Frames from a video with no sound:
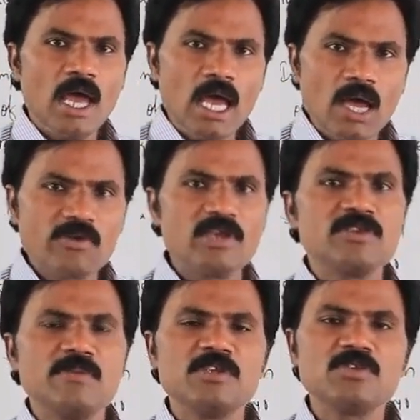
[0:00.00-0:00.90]

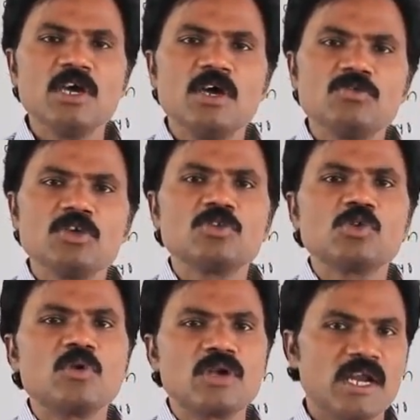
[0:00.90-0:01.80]
Averagely means 6
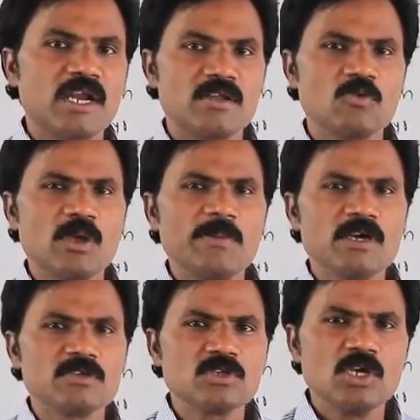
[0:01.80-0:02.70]
to 10. Why?
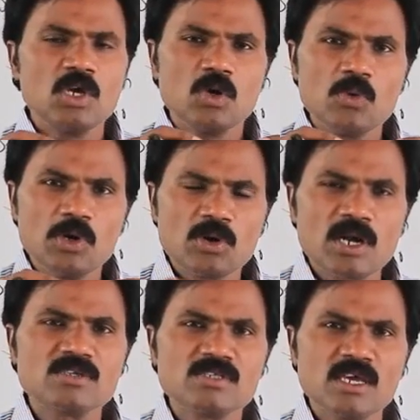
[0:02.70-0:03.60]
Because we do
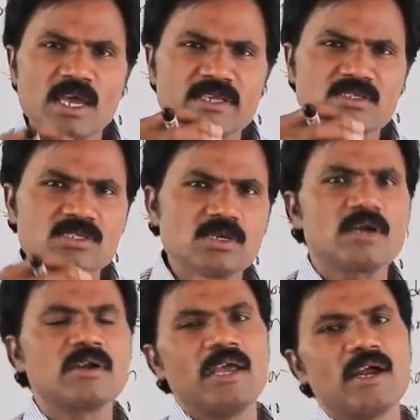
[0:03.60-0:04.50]
not say
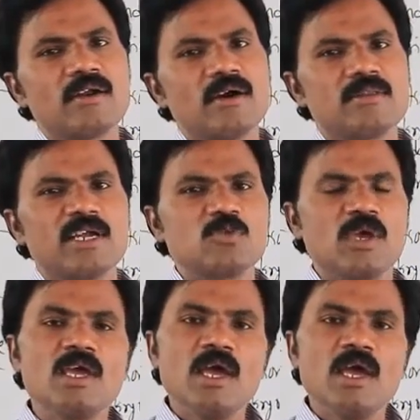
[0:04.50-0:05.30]
exact day and all. That's why